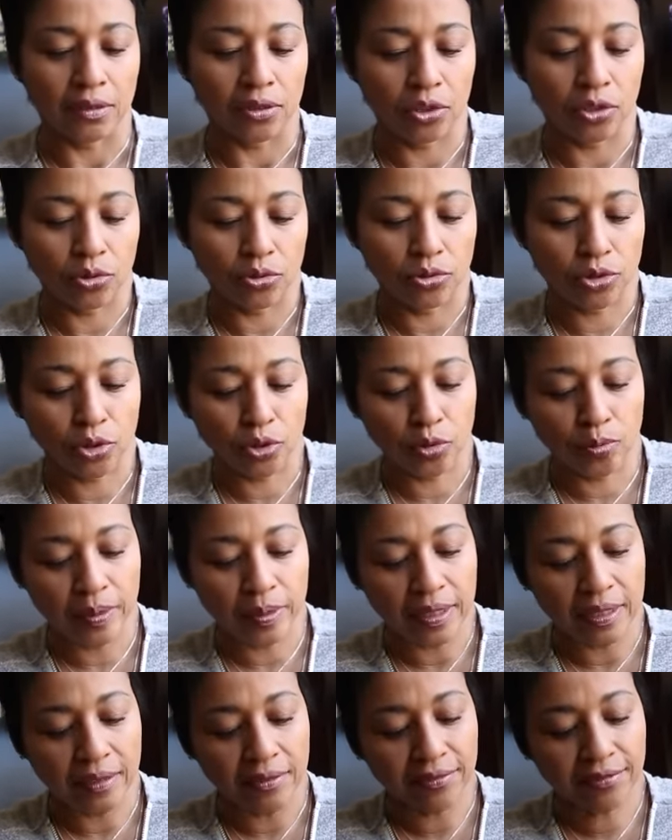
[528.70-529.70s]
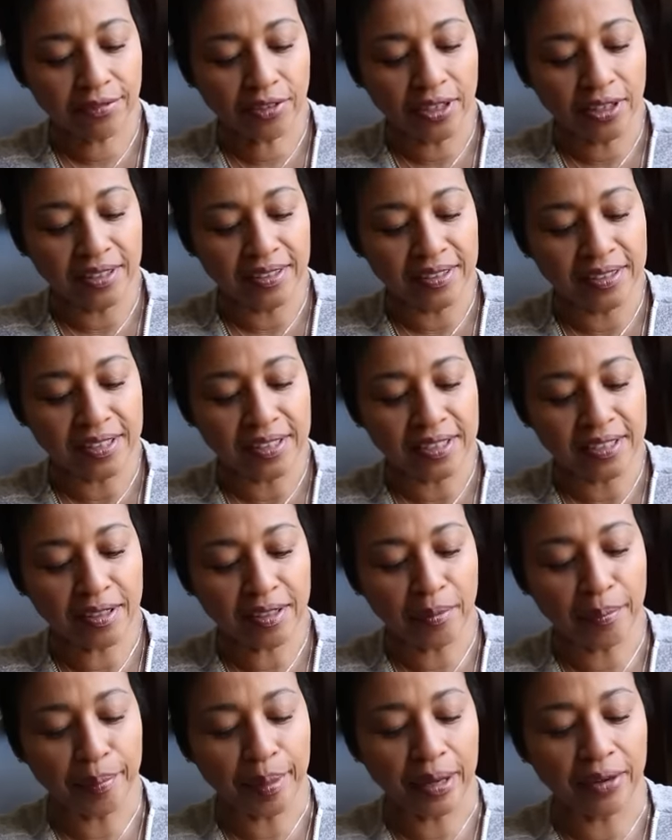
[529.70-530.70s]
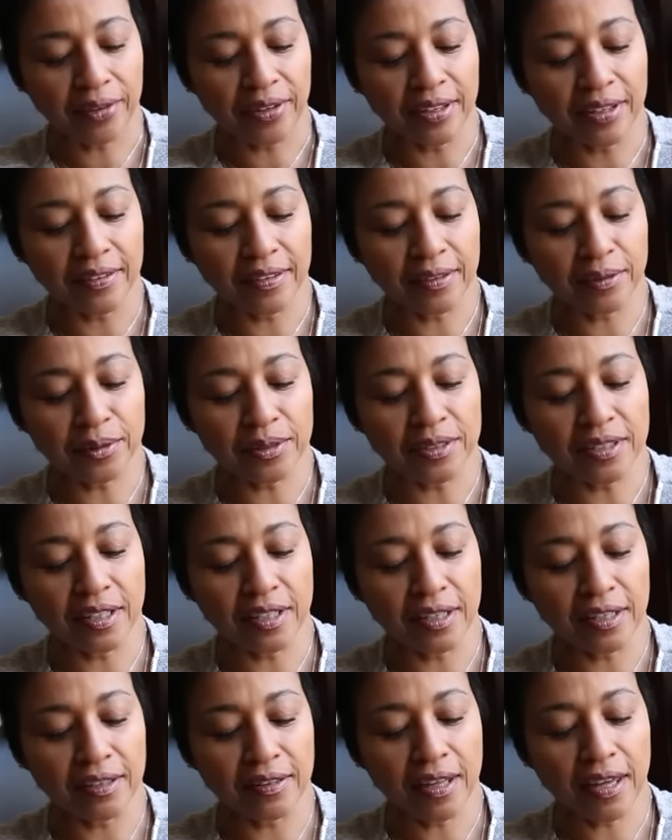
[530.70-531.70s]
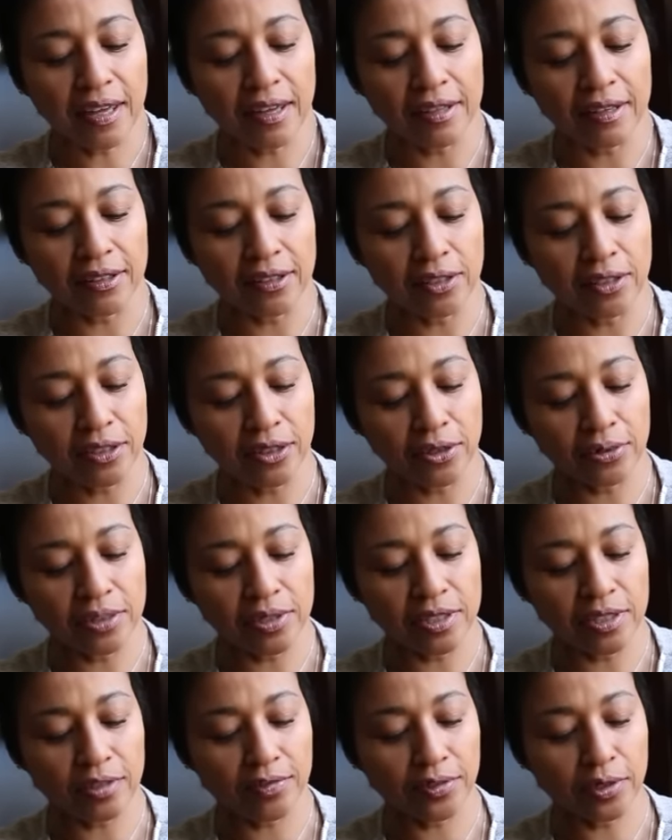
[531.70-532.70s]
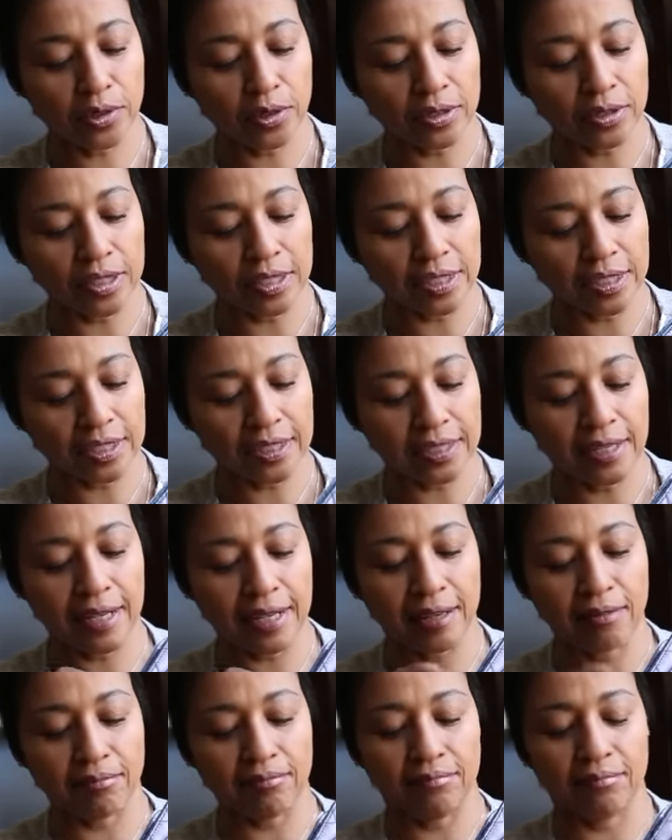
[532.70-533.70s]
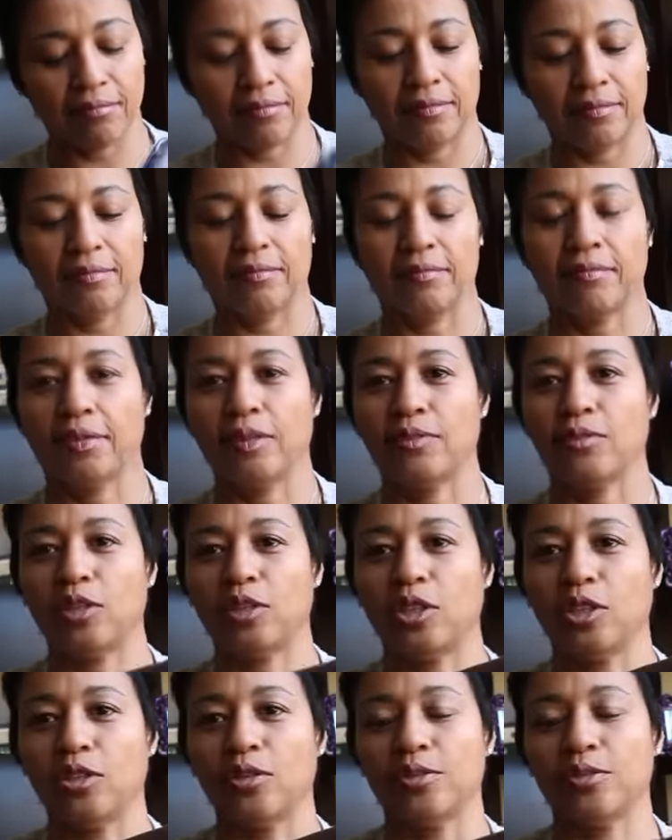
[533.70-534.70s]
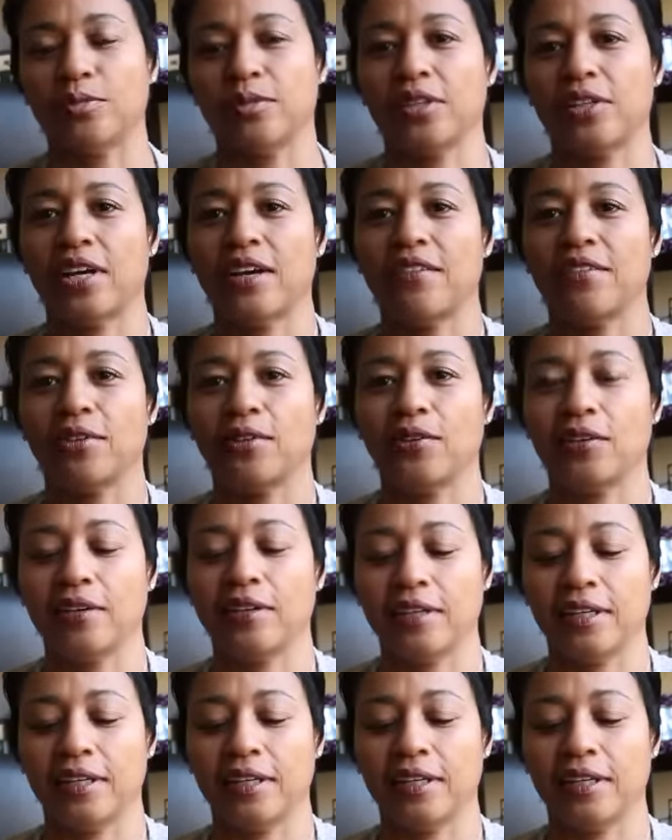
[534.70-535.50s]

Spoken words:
YouTube friends about it, they were saying that, you know, it's difficult to snap clothes when you have it on.